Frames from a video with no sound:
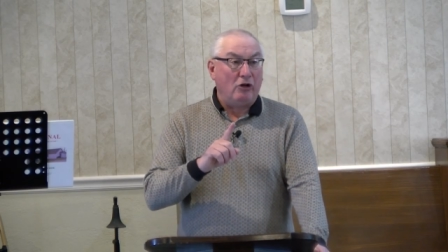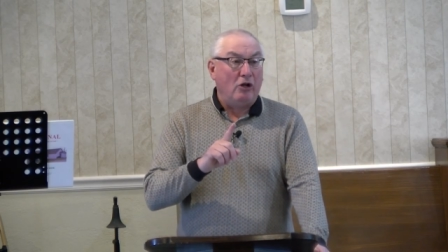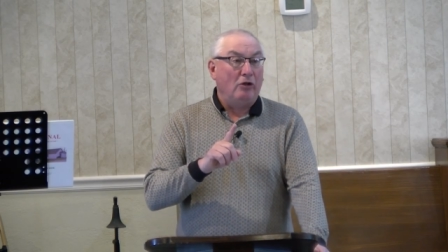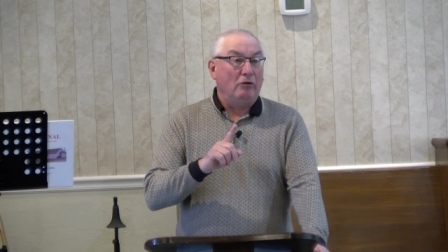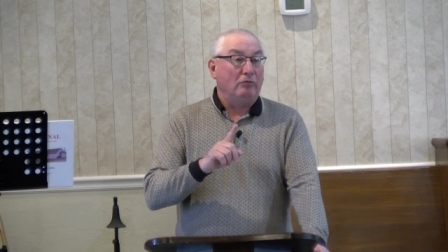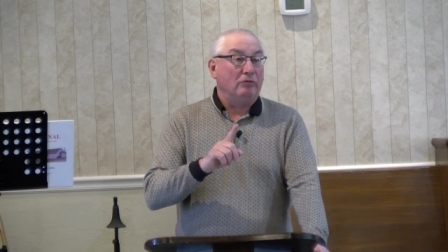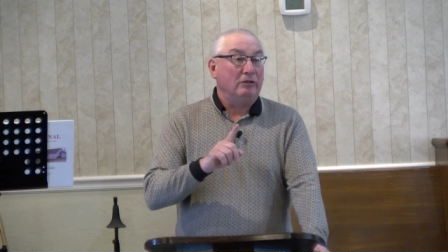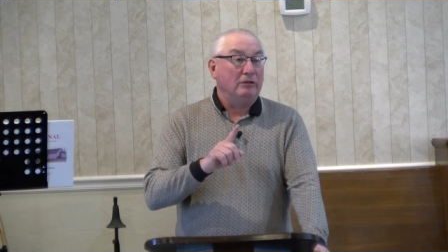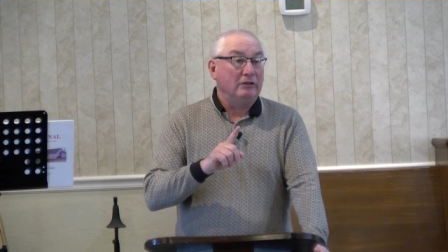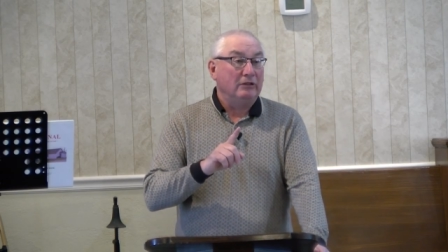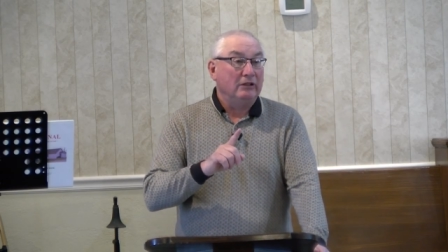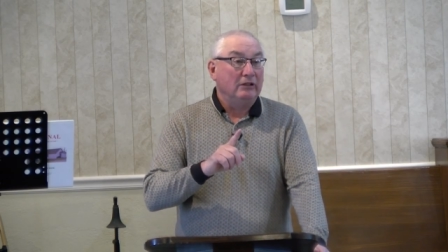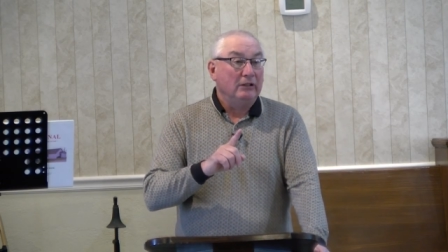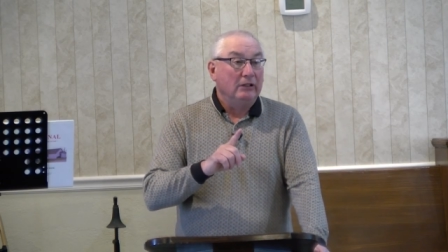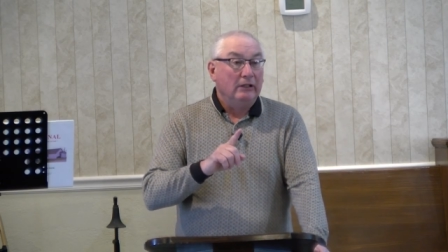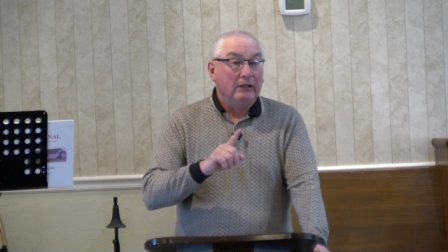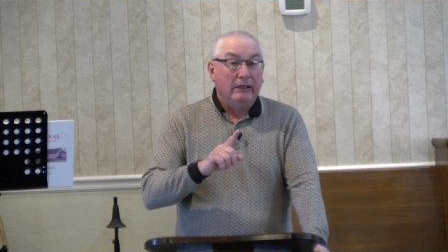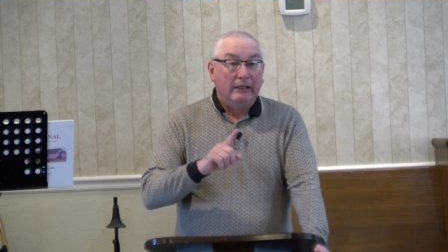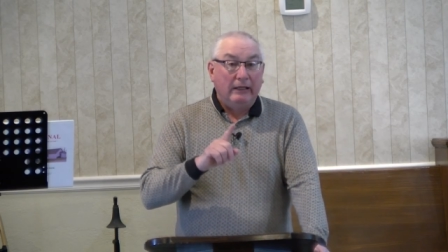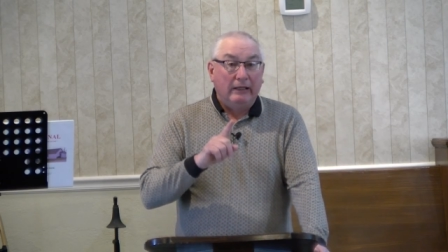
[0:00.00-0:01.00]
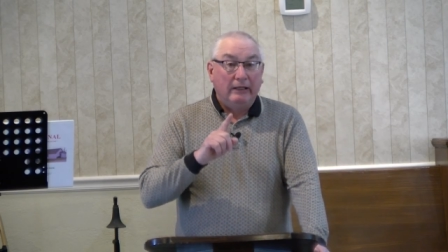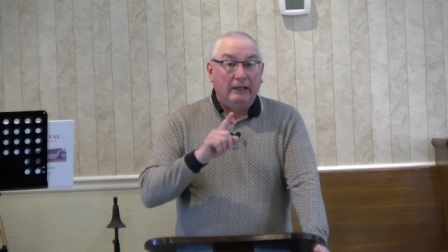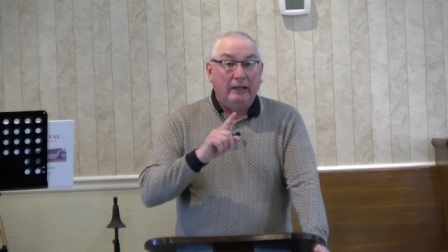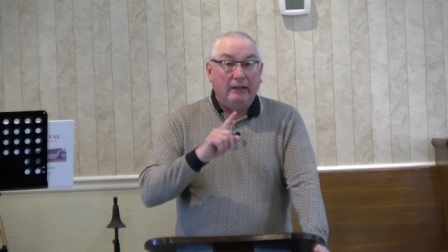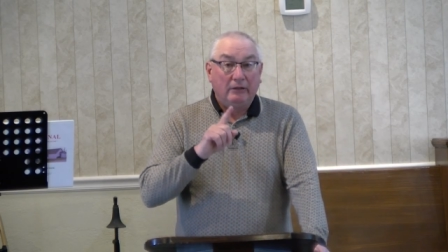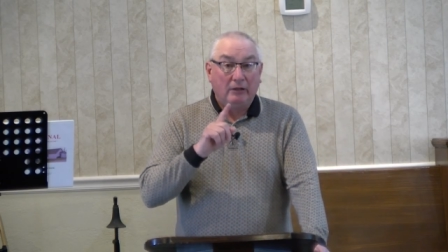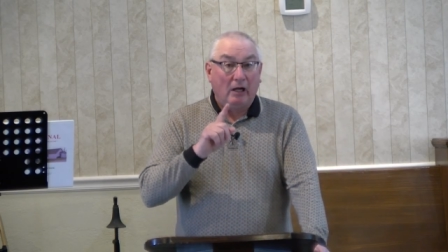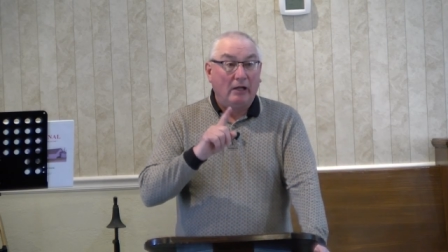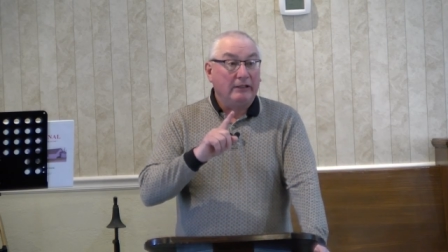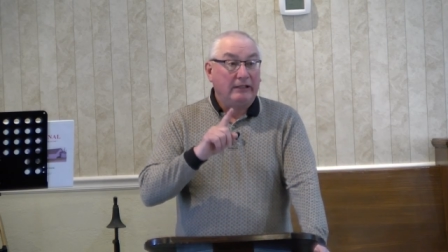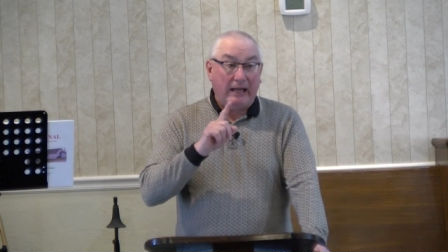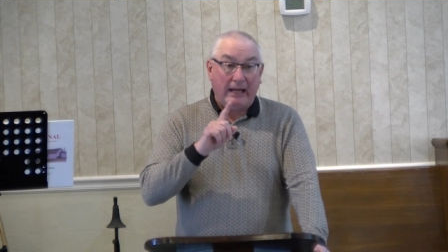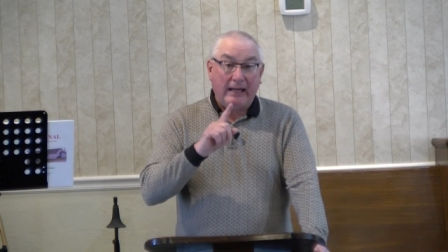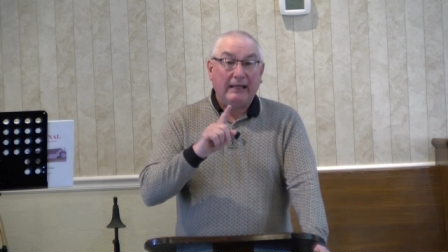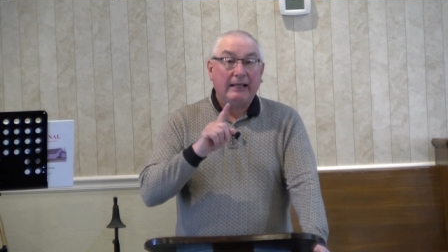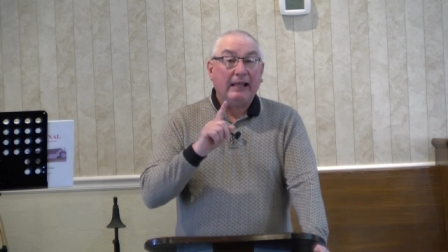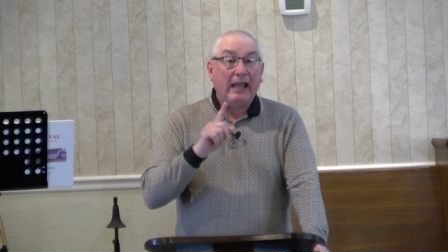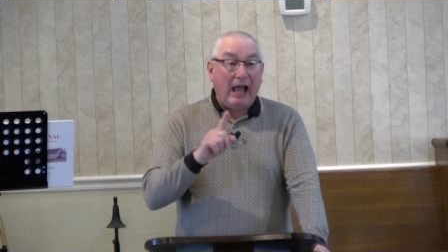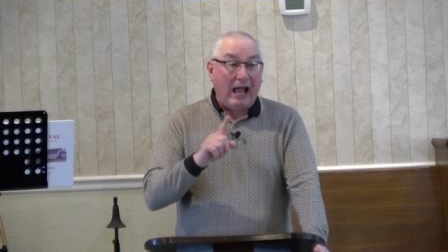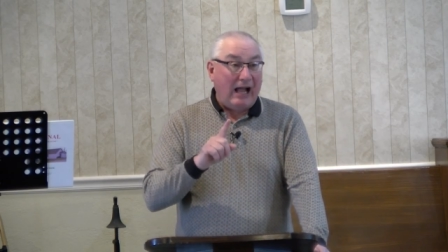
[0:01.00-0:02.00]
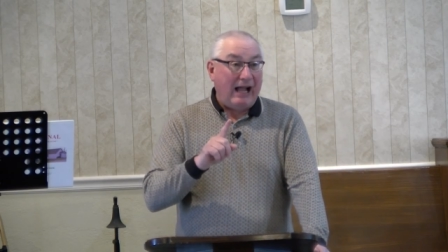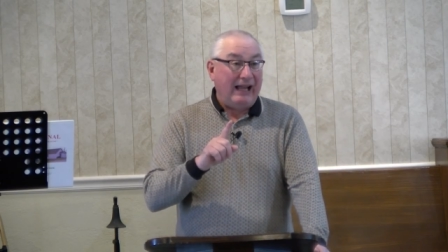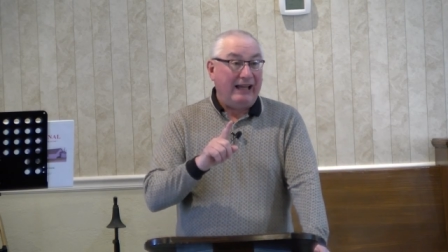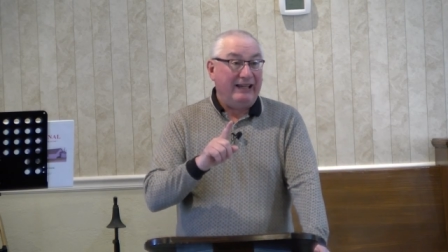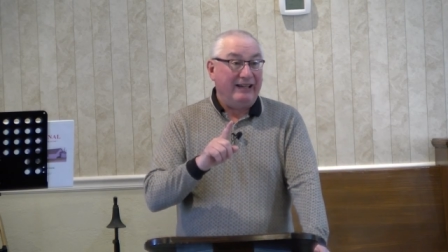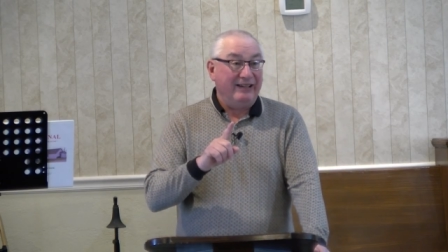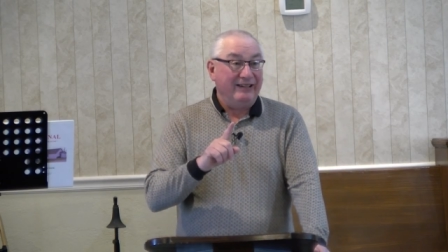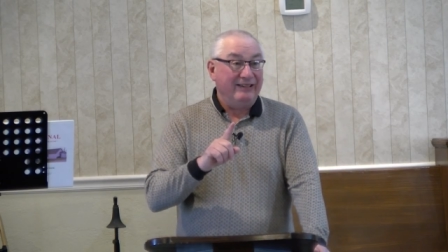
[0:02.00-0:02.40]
do. God can't lie.